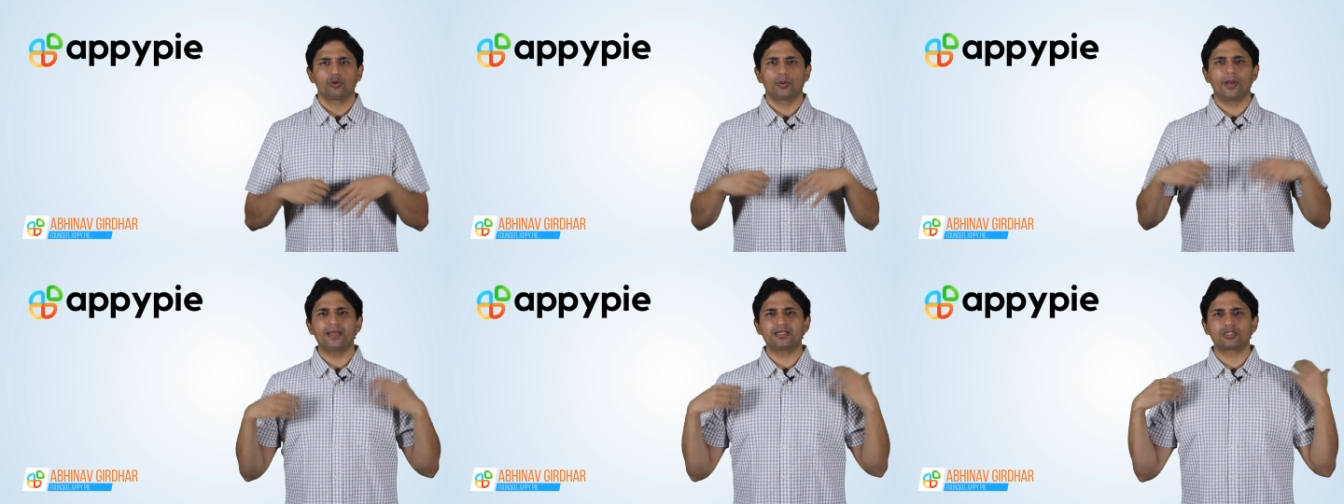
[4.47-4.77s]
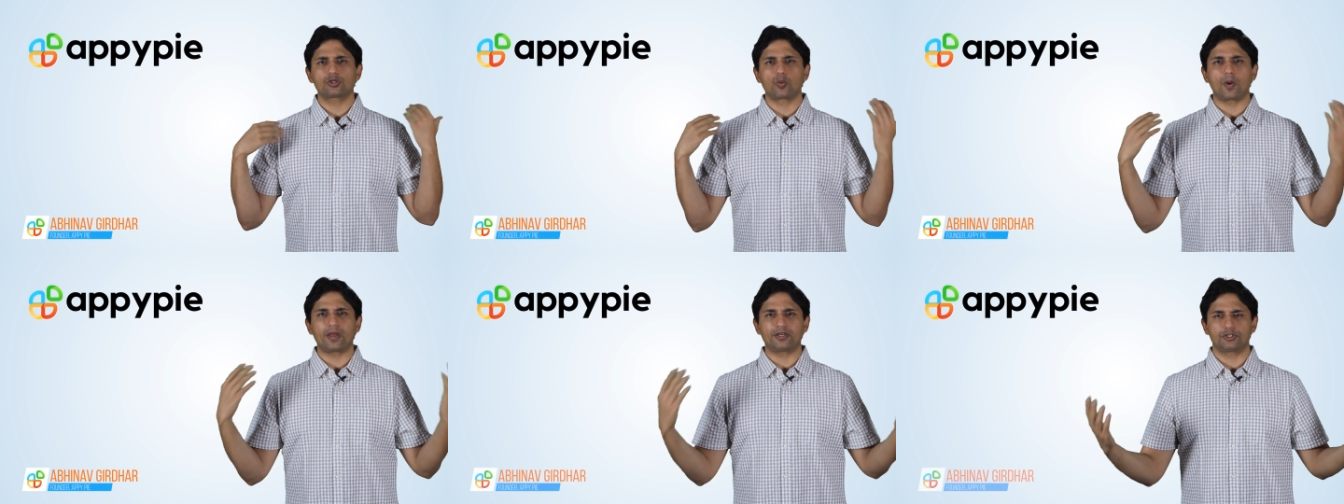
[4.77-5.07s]

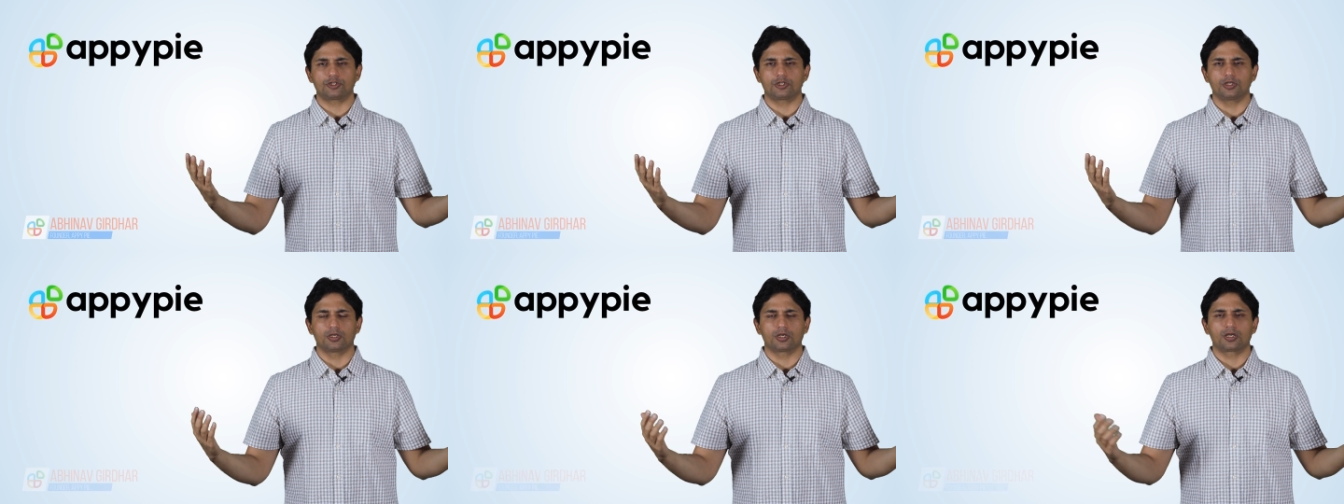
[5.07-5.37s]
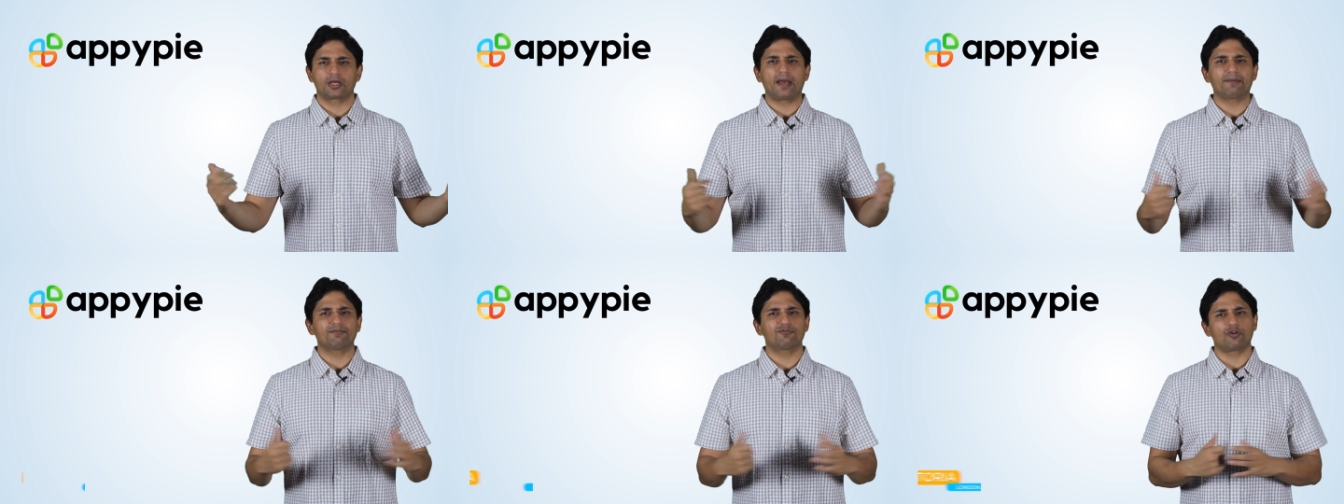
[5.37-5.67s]
Today's question
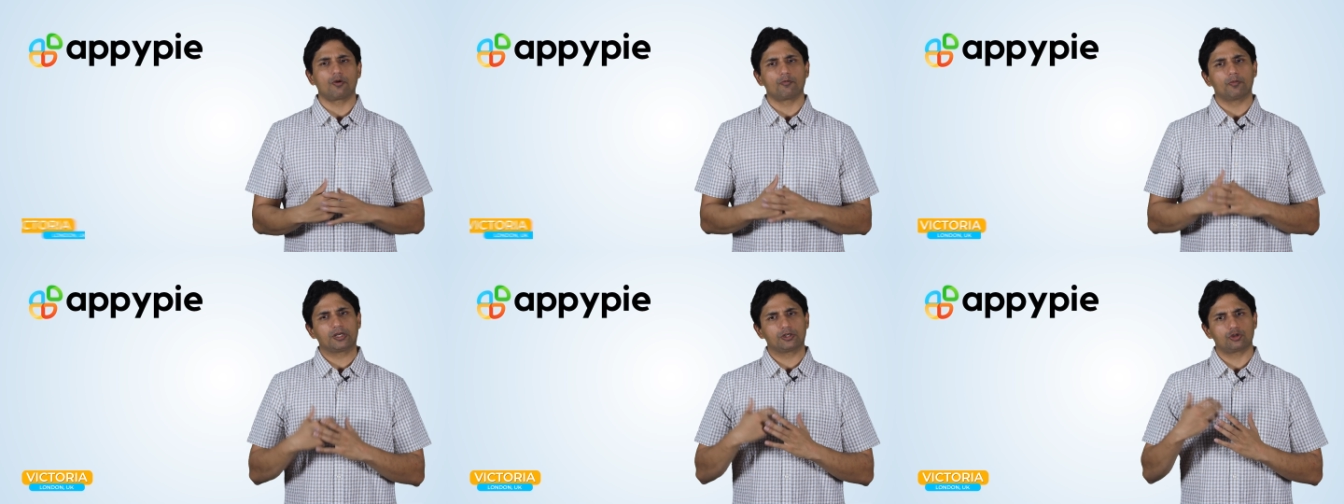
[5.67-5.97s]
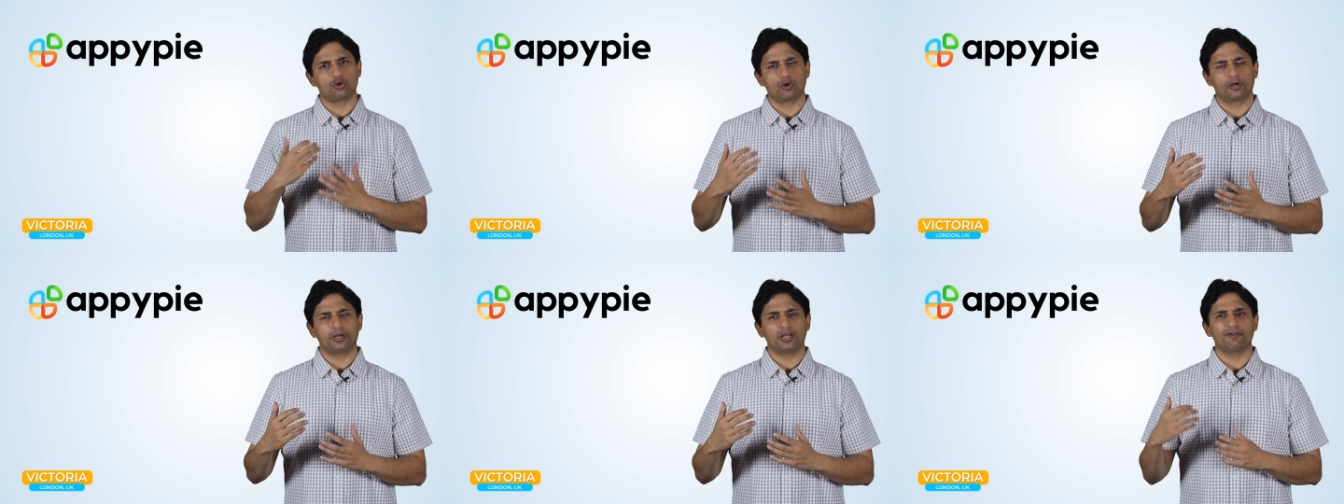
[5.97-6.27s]
comes from
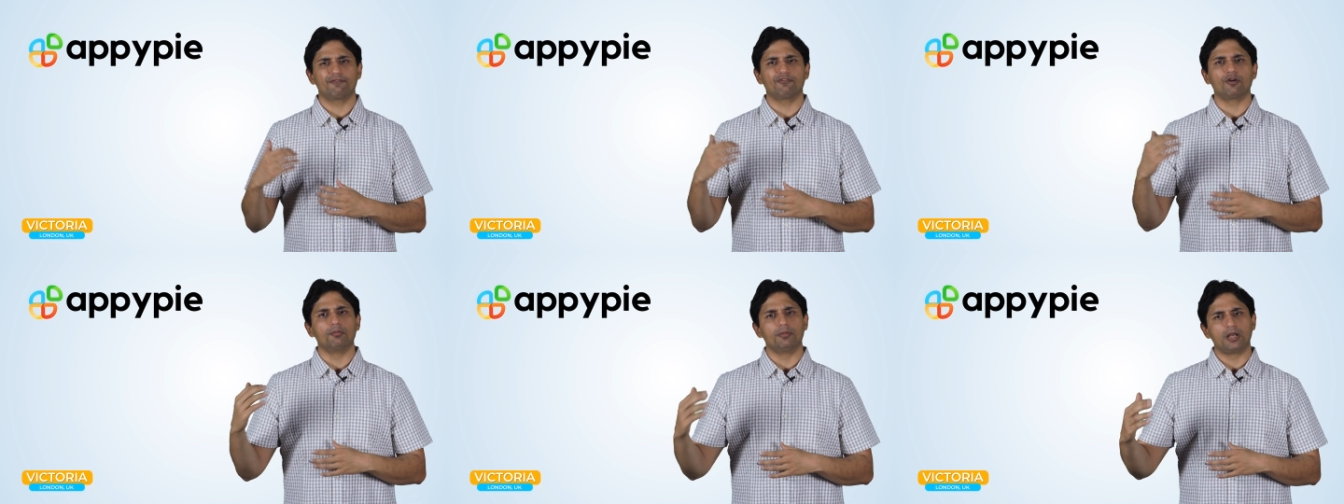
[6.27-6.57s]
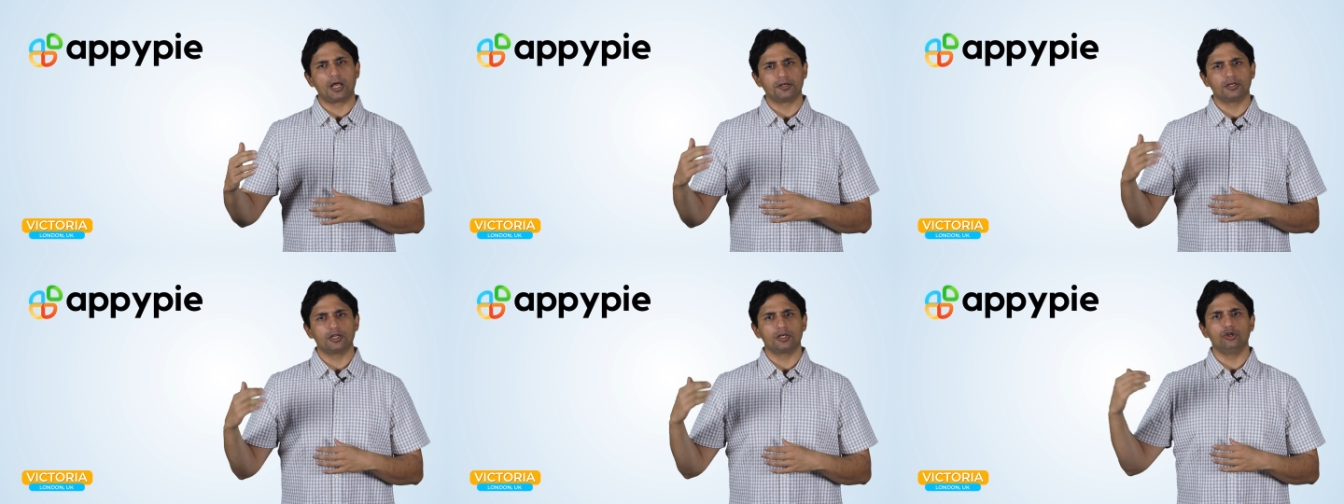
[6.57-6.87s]
Victoria
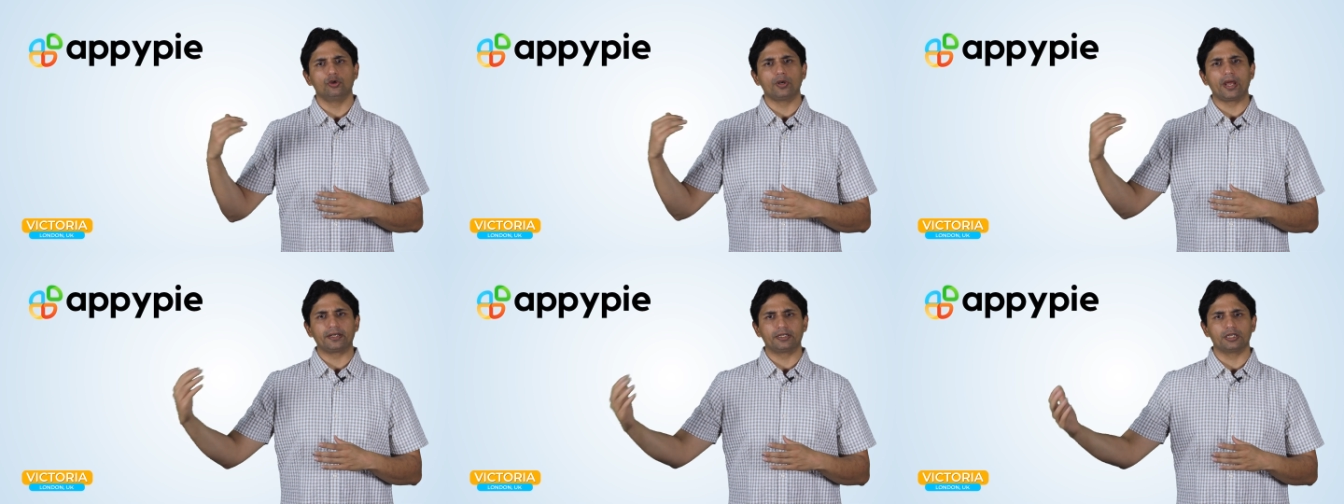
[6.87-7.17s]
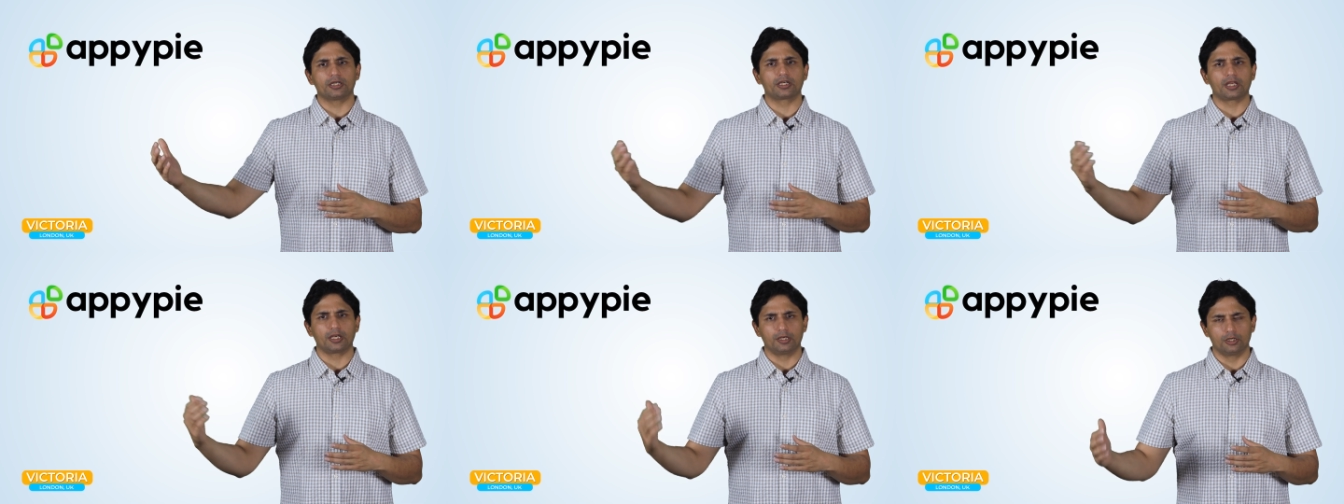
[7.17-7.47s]
from London,
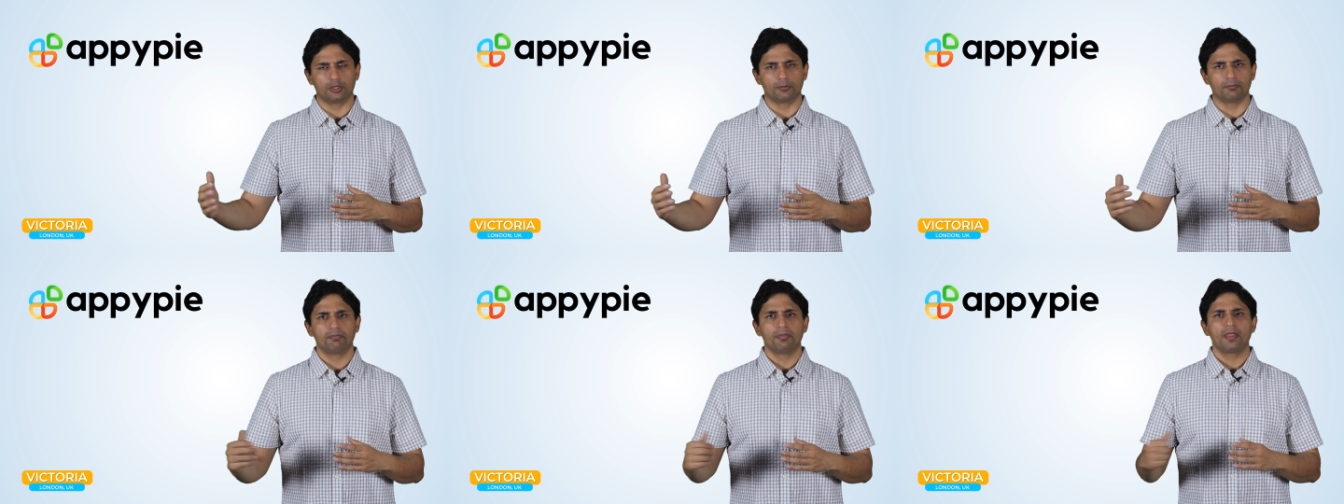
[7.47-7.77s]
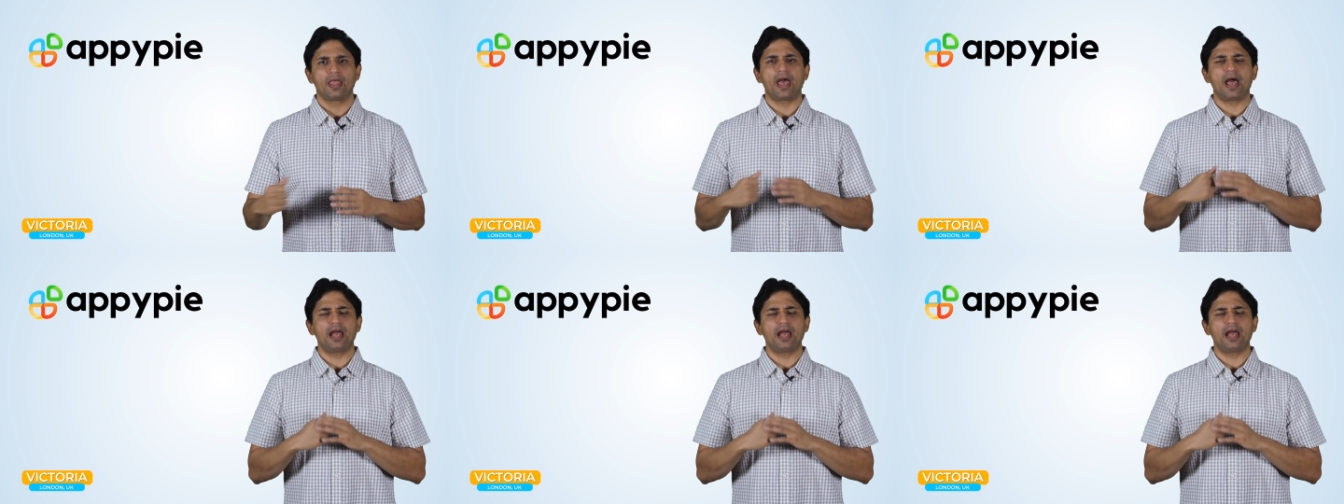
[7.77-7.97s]
United Kingdom,